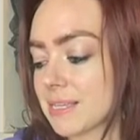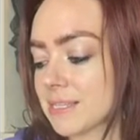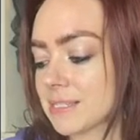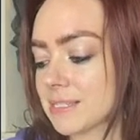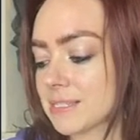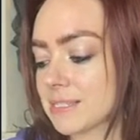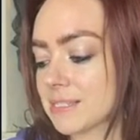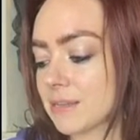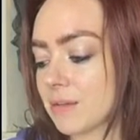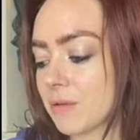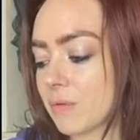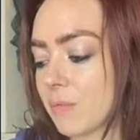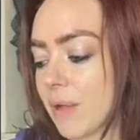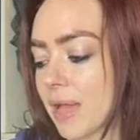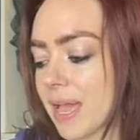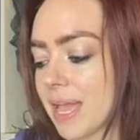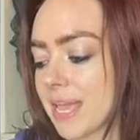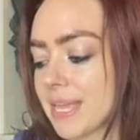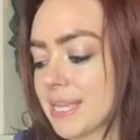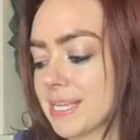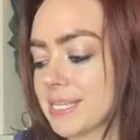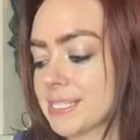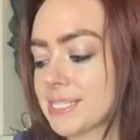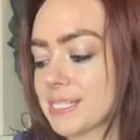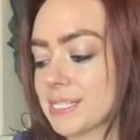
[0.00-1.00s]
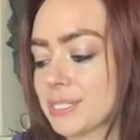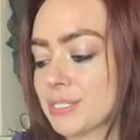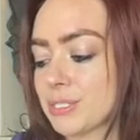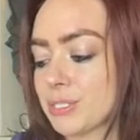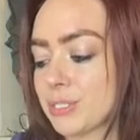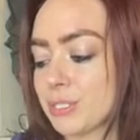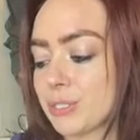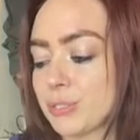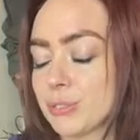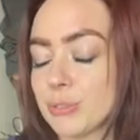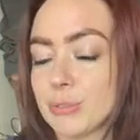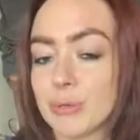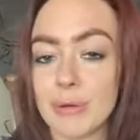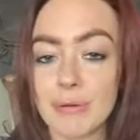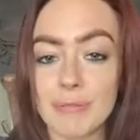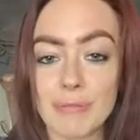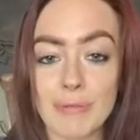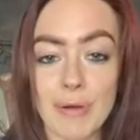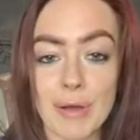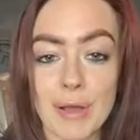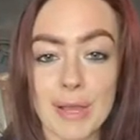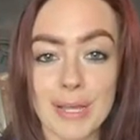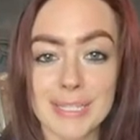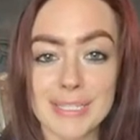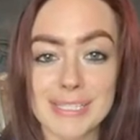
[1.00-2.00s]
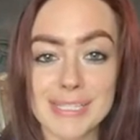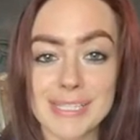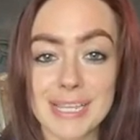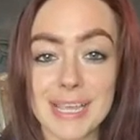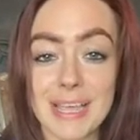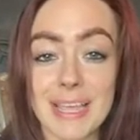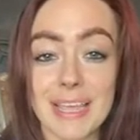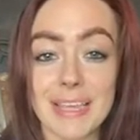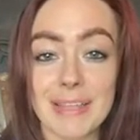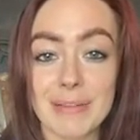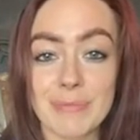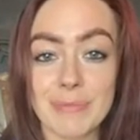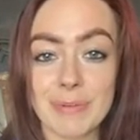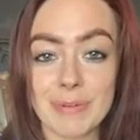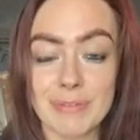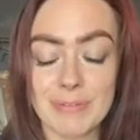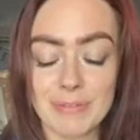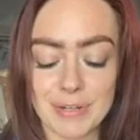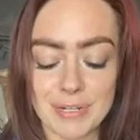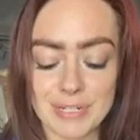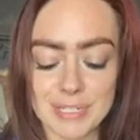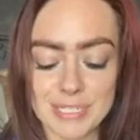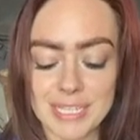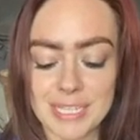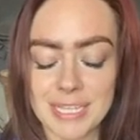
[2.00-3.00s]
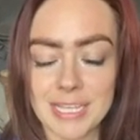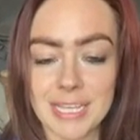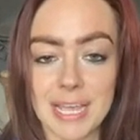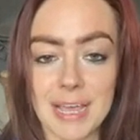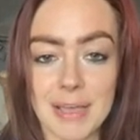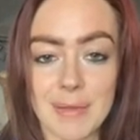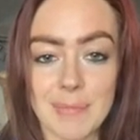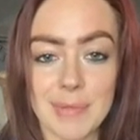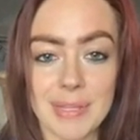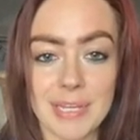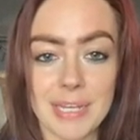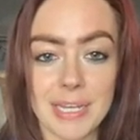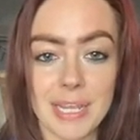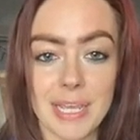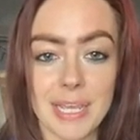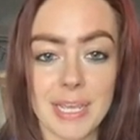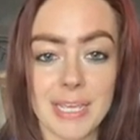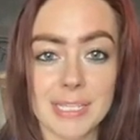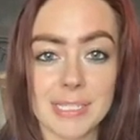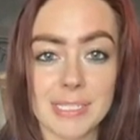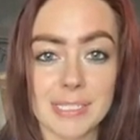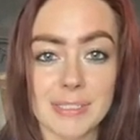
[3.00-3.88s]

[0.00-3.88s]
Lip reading: So why is the 2 of Wands in reverse in the coming days